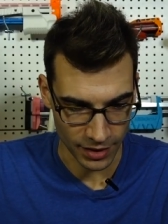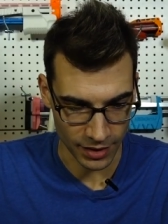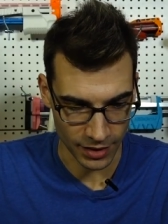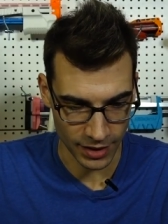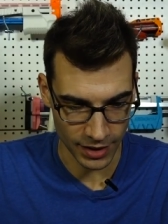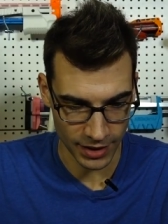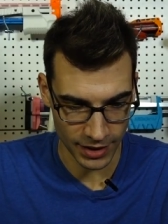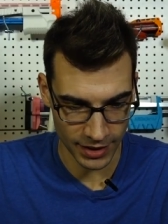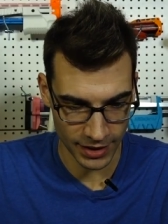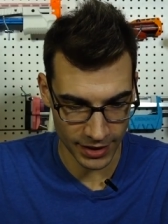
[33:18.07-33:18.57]

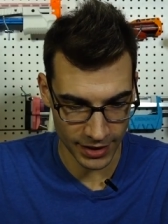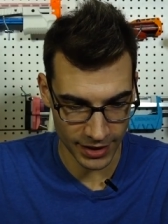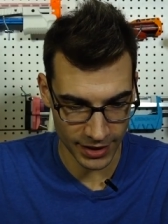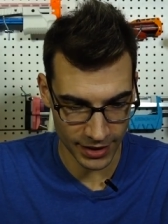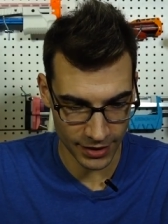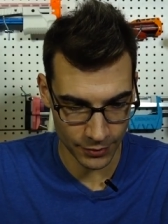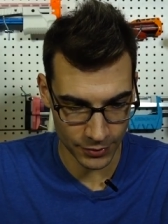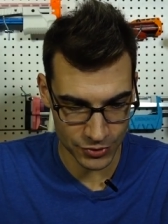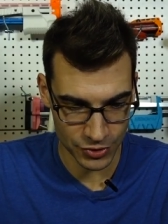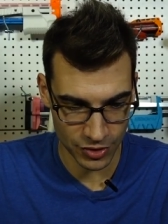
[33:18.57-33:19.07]

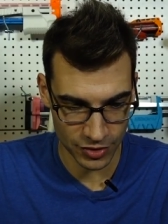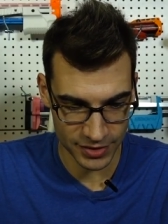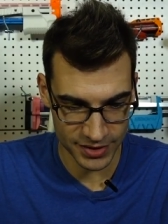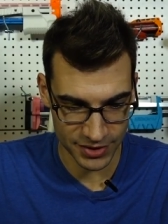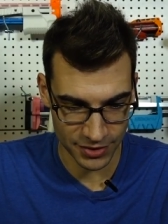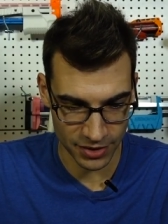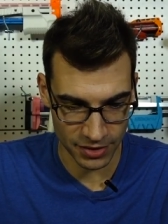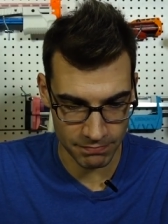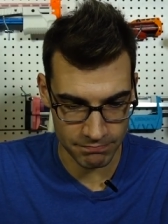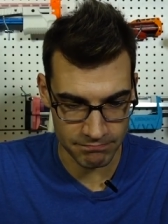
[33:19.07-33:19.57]
Uh, would you
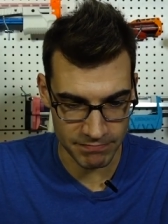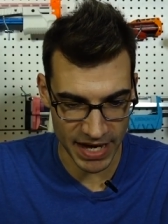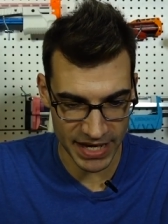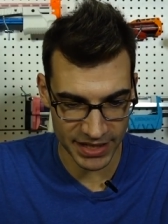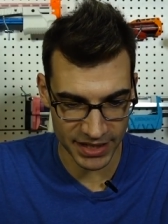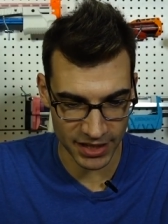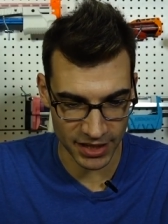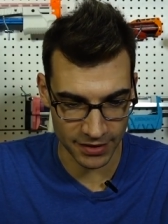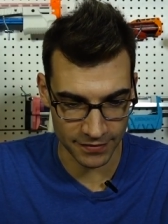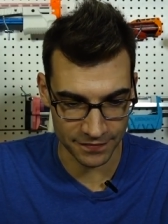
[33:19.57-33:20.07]
consider the
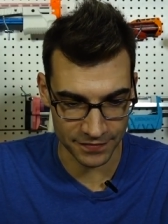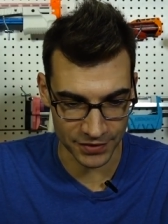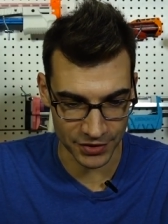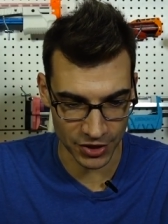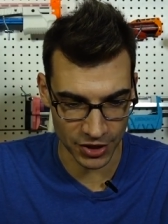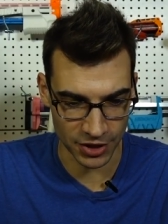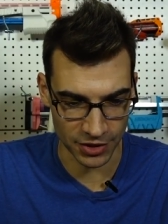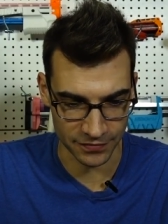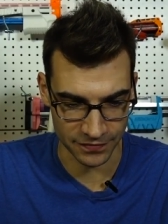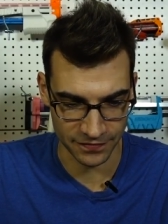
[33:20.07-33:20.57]
meta of
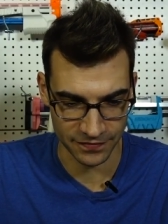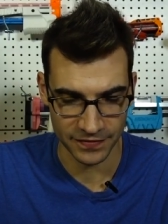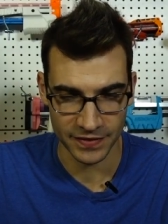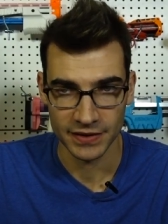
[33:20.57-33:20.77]
Nerf?